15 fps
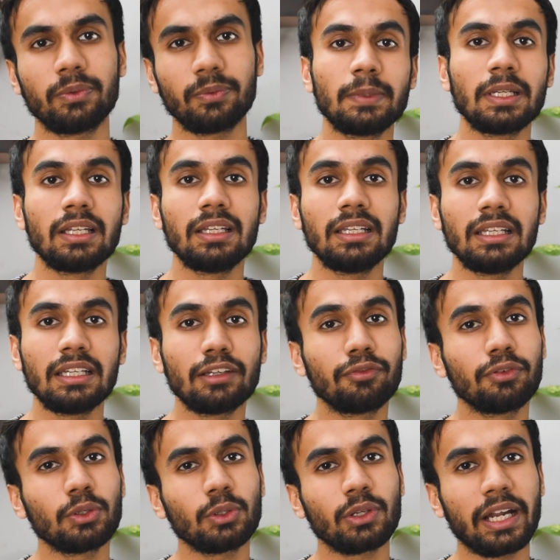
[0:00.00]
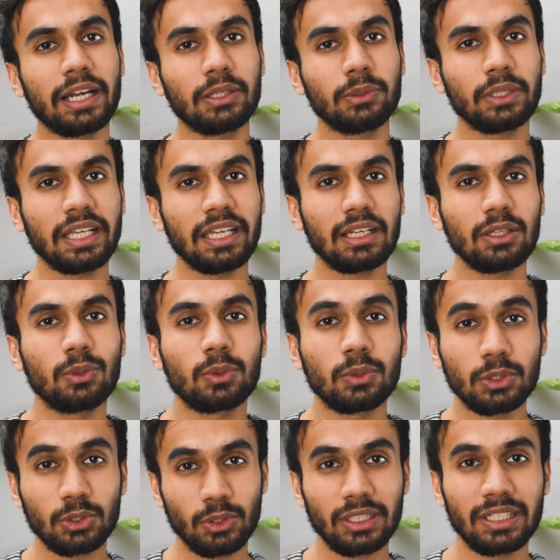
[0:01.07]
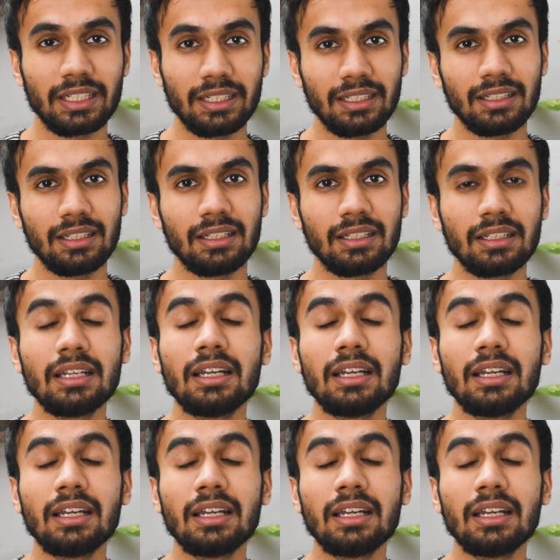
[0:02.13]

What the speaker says: Similarly, if you try to take notes on Kindle,